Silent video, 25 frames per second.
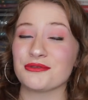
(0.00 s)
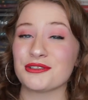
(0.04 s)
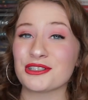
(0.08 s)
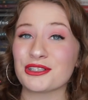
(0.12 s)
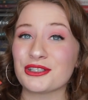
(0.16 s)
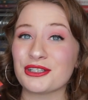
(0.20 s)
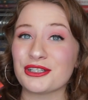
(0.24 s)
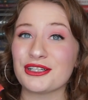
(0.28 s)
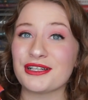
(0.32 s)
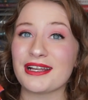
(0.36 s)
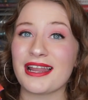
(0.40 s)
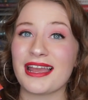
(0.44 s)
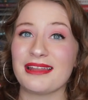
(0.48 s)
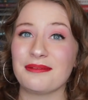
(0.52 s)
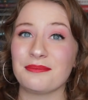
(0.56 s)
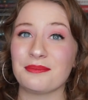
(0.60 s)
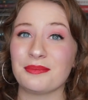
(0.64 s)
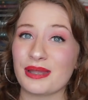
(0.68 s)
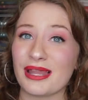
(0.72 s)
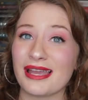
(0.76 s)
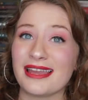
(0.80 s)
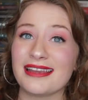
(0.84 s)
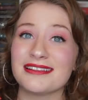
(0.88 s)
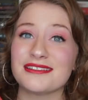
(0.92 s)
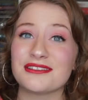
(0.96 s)
return and
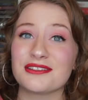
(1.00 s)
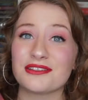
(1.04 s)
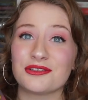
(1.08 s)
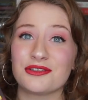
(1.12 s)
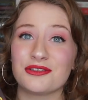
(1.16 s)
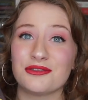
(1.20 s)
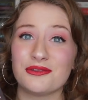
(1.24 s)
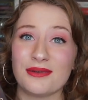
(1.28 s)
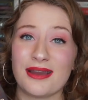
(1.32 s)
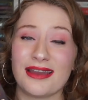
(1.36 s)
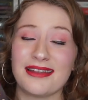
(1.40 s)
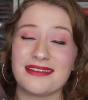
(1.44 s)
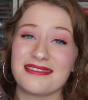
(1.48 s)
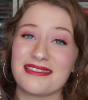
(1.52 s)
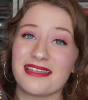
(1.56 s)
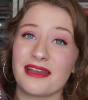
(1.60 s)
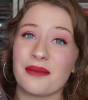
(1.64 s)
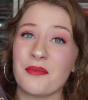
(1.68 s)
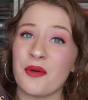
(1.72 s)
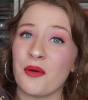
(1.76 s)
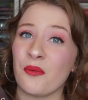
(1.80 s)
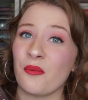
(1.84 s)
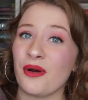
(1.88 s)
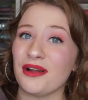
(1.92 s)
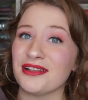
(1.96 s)
plans to end
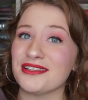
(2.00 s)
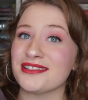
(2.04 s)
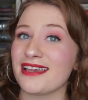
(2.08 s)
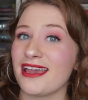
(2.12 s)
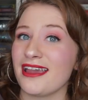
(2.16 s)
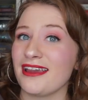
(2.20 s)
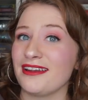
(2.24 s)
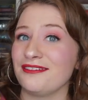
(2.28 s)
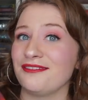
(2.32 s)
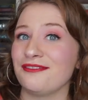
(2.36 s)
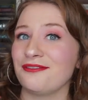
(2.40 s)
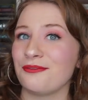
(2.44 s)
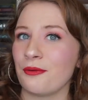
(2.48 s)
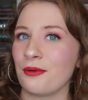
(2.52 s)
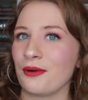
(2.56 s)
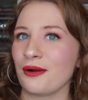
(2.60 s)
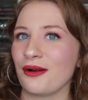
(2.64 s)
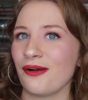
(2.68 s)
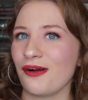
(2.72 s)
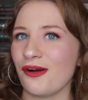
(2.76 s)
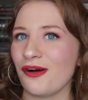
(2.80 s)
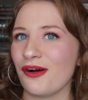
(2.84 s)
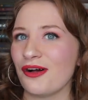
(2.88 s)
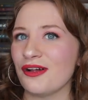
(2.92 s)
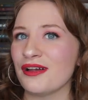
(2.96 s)
them once and
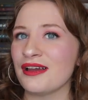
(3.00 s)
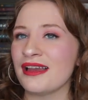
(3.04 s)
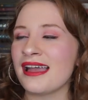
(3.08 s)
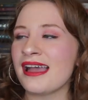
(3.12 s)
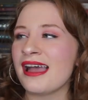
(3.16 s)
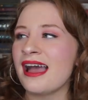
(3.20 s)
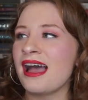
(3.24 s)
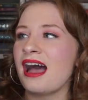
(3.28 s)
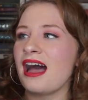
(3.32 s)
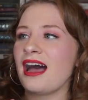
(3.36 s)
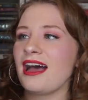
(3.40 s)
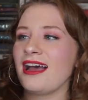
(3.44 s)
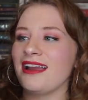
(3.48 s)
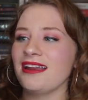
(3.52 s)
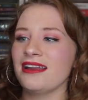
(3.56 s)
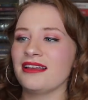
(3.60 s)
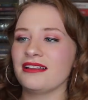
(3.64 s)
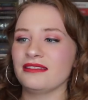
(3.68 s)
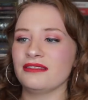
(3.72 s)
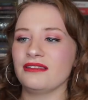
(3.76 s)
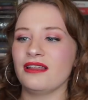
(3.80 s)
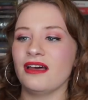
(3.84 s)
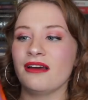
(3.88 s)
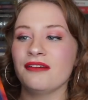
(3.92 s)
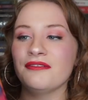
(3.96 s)
for all. I
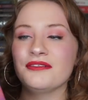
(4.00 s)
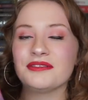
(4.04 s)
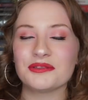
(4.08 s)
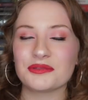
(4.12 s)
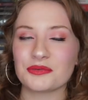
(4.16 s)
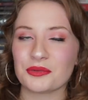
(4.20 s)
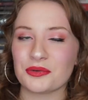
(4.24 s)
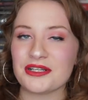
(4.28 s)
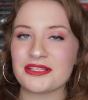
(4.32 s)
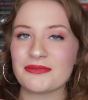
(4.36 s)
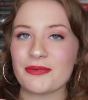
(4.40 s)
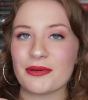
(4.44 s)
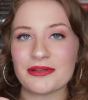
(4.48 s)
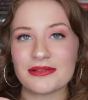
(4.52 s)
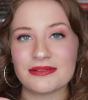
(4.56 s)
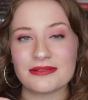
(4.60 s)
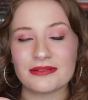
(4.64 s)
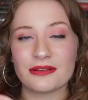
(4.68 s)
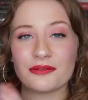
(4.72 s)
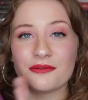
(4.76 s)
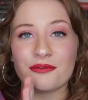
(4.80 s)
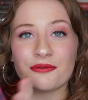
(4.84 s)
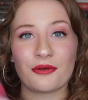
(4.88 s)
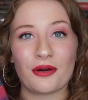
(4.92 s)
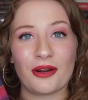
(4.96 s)
love stories about
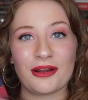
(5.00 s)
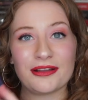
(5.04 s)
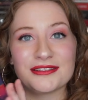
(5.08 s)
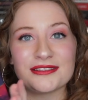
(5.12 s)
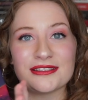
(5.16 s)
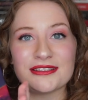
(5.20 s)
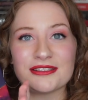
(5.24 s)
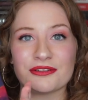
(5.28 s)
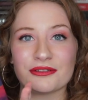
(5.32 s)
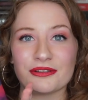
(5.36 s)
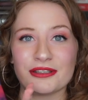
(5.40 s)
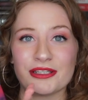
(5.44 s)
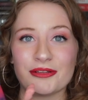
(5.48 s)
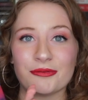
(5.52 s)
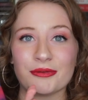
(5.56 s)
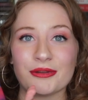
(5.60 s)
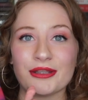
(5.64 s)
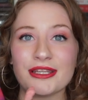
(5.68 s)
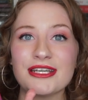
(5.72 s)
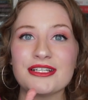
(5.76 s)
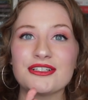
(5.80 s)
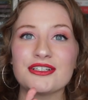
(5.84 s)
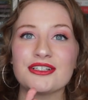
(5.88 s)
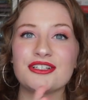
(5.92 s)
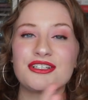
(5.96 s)
fraught sisterly
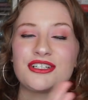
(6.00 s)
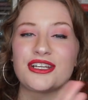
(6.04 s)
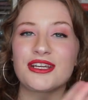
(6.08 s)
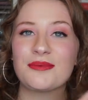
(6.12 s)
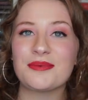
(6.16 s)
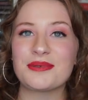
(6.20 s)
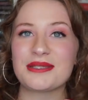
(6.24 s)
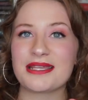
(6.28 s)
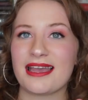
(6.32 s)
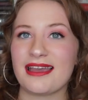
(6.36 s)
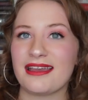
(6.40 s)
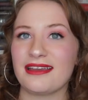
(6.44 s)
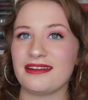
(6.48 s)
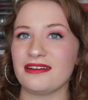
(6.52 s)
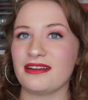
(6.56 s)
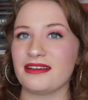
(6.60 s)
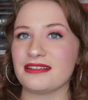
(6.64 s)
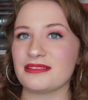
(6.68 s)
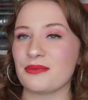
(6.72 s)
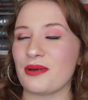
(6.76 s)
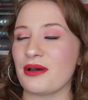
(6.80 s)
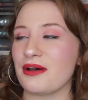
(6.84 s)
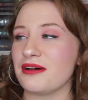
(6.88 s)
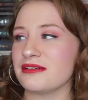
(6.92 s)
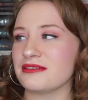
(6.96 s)
relationships, and
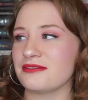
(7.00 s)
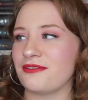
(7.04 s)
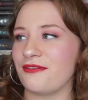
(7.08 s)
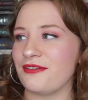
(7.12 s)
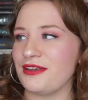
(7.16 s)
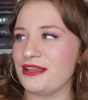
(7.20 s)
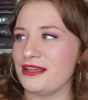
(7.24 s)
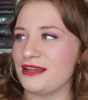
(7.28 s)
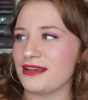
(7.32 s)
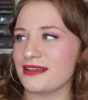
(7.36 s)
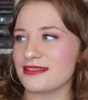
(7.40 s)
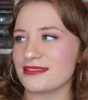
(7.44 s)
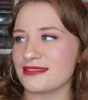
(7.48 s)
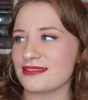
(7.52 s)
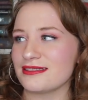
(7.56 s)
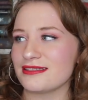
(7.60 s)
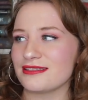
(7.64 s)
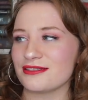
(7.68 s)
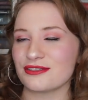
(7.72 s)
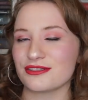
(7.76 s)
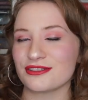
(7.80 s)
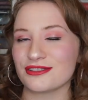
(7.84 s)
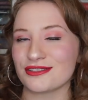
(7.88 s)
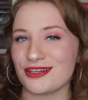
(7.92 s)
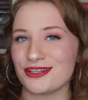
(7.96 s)
as well as
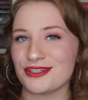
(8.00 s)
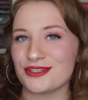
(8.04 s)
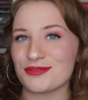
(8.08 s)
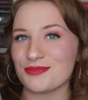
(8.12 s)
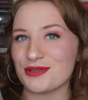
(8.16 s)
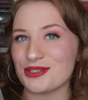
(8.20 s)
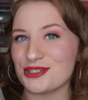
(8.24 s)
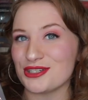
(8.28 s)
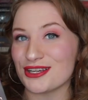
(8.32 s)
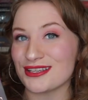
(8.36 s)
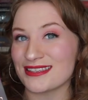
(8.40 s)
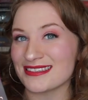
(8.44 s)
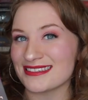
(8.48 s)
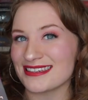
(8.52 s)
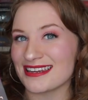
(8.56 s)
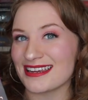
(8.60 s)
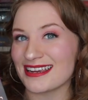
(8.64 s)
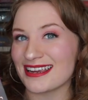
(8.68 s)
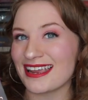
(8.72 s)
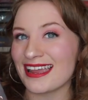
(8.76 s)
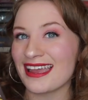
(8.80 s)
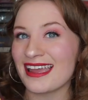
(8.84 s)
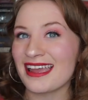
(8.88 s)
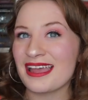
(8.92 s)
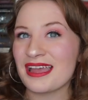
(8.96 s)
phoenixes are such
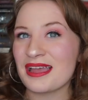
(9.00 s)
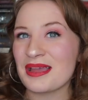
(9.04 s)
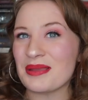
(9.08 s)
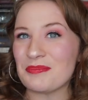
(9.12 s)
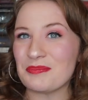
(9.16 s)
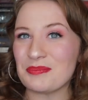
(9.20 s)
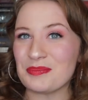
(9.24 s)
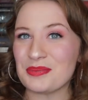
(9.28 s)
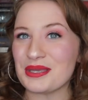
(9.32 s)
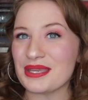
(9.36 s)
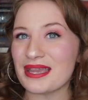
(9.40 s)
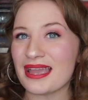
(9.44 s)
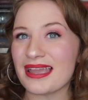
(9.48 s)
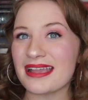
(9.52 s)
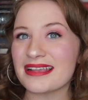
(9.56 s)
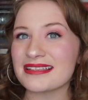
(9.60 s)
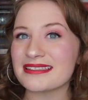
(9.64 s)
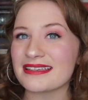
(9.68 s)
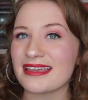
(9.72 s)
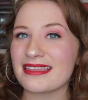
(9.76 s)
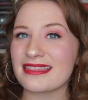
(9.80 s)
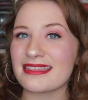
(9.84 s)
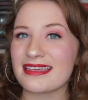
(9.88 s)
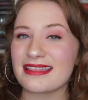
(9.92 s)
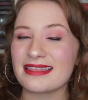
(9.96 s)
majestic beings.
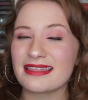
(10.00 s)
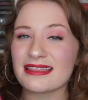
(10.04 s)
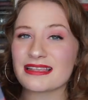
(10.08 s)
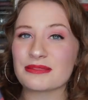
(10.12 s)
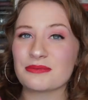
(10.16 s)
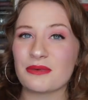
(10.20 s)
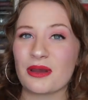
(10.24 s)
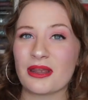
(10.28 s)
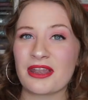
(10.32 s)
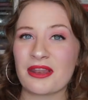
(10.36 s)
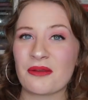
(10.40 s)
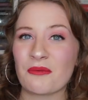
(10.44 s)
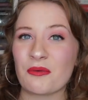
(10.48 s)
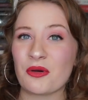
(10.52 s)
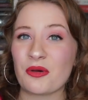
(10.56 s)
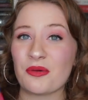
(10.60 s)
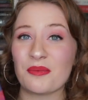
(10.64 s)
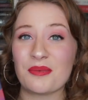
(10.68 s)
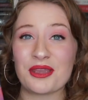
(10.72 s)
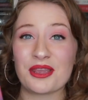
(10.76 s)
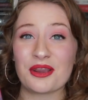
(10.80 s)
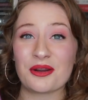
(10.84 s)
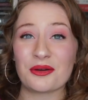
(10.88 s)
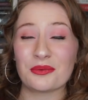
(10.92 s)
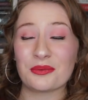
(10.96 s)
I think this one will
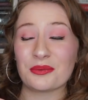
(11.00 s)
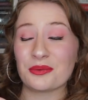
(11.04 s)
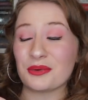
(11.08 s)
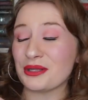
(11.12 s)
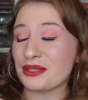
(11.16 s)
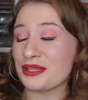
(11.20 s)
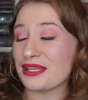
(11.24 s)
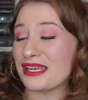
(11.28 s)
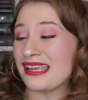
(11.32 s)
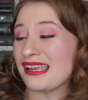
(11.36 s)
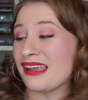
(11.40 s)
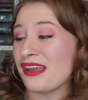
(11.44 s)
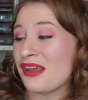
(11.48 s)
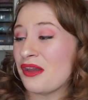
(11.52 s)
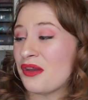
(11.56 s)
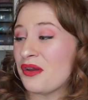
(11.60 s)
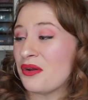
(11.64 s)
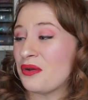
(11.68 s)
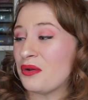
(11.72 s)
be really